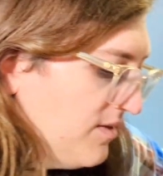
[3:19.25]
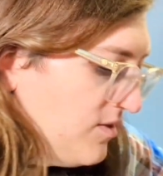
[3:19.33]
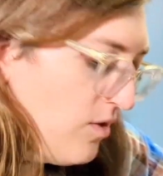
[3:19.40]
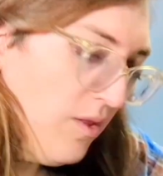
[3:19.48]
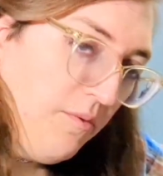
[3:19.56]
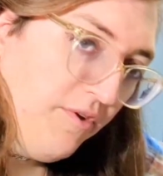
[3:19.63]

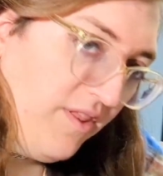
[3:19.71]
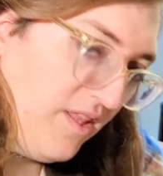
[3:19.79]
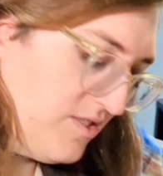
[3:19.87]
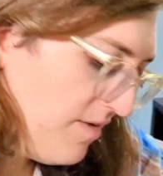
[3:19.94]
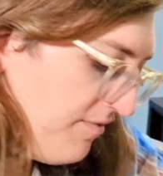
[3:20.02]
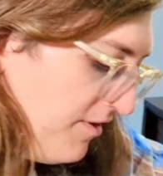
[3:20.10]
So let me read
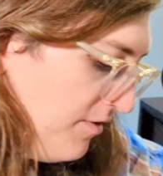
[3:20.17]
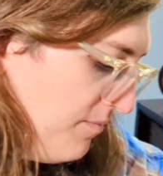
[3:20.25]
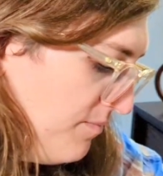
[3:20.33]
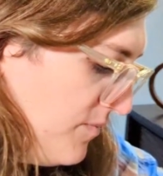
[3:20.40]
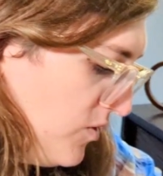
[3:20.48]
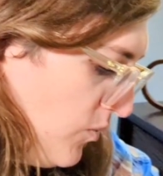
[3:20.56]
these off to you.
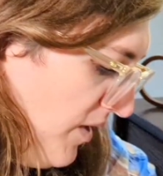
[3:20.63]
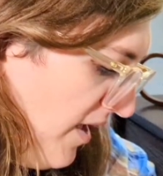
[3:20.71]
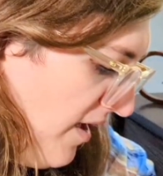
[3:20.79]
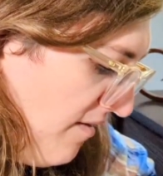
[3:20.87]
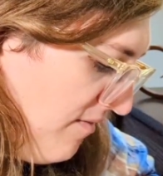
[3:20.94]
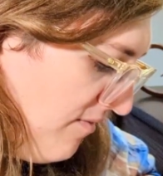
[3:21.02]
So we
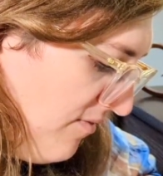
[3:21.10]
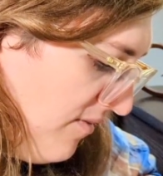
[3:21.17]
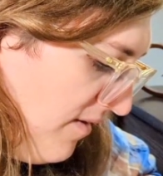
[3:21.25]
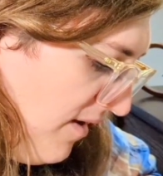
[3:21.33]
have